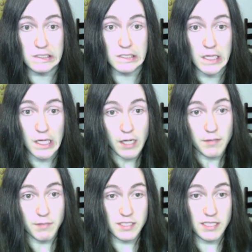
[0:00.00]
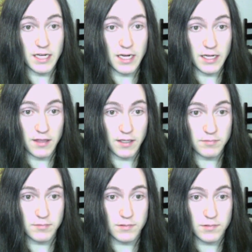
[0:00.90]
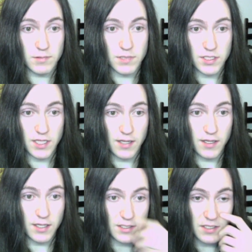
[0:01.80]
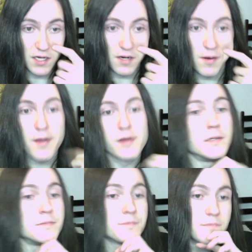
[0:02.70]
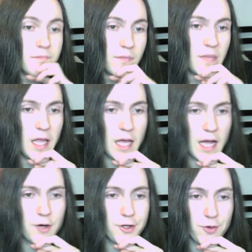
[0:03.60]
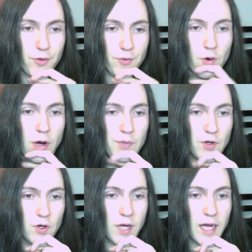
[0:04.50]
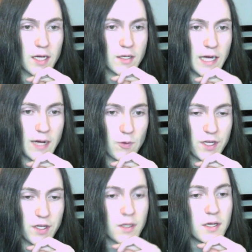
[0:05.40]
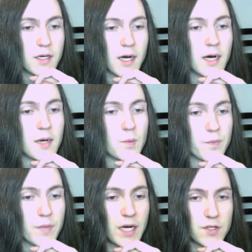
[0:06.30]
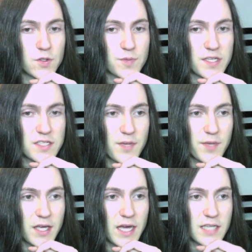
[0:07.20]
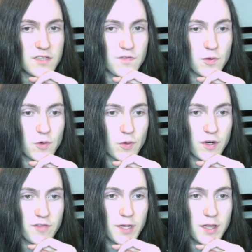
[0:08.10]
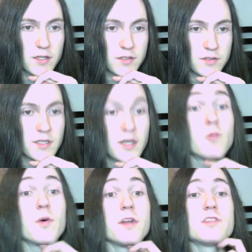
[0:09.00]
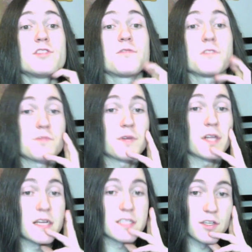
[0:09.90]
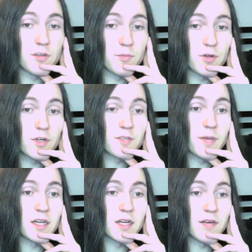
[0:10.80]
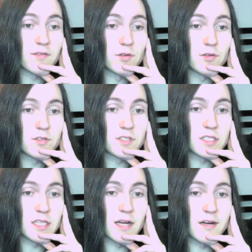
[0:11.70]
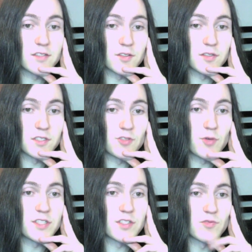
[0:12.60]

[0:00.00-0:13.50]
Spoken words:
I'm not saying anything, just saying that it's there. How do you throw up your at will? I use my stomach as if it were one of my lungs. When did you first realize that you can puke on demand, and have you used it to get out of certain situations?